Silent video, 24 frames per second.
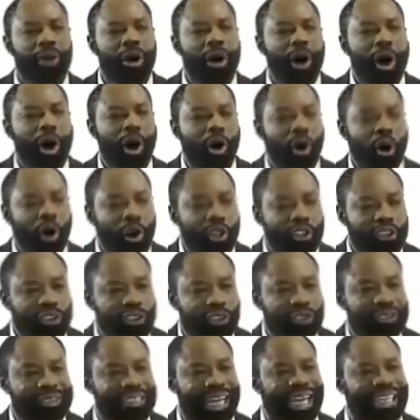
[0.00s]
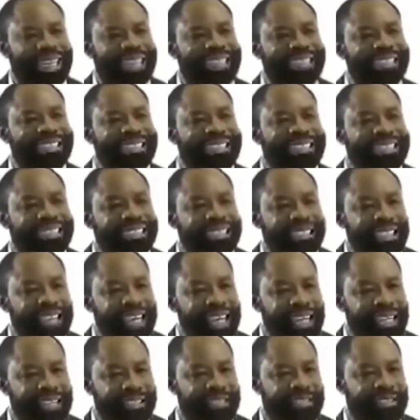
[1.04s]
In August
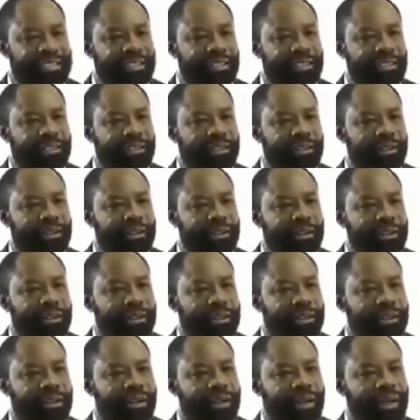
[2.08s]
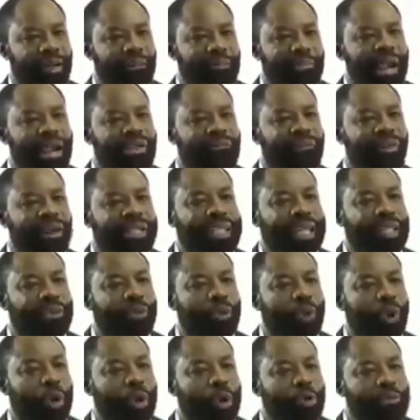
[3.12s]
1968, my
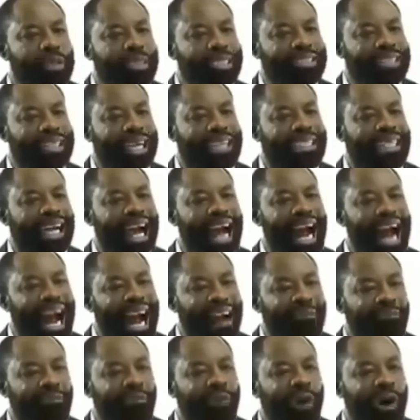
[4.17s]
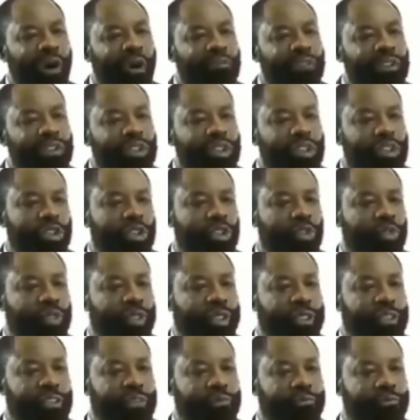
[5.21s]
father told me that half of the
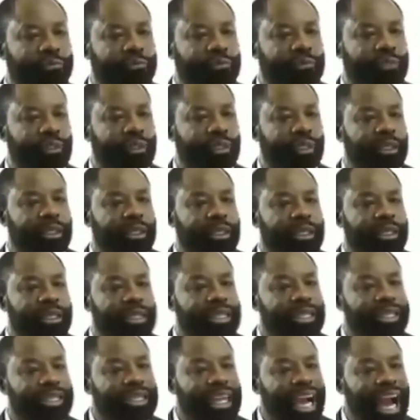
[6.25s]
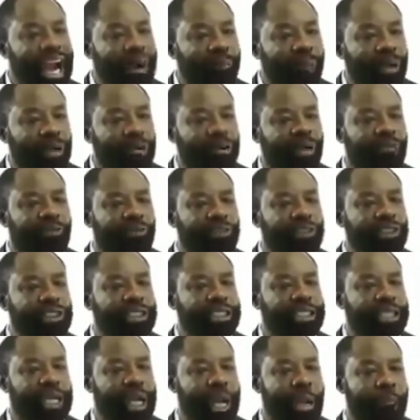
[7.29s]
children in our
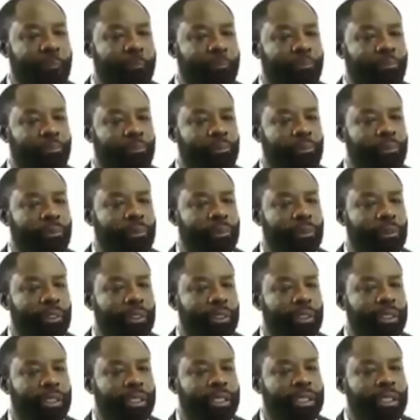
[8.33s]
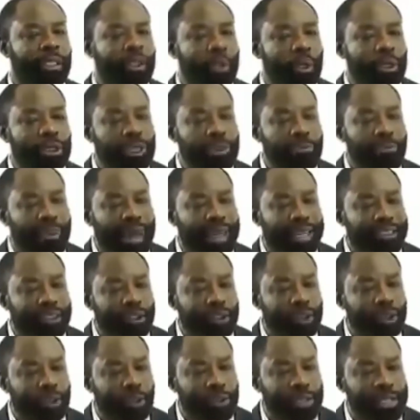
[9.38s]
refugee camp, including
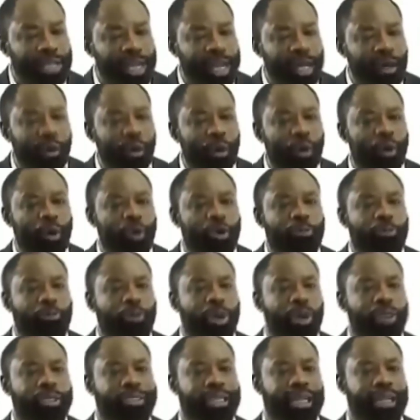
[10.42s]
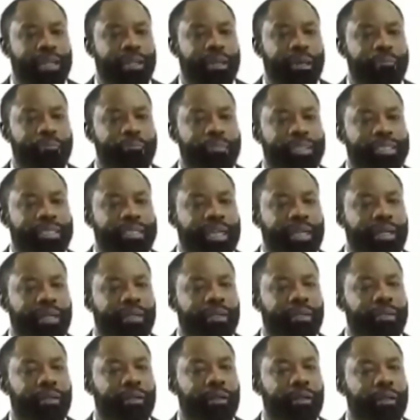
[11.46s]
my 2-year-old brother, Peter,
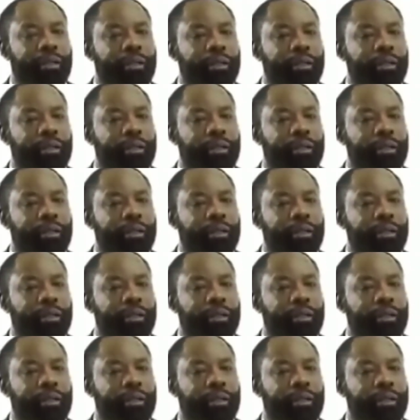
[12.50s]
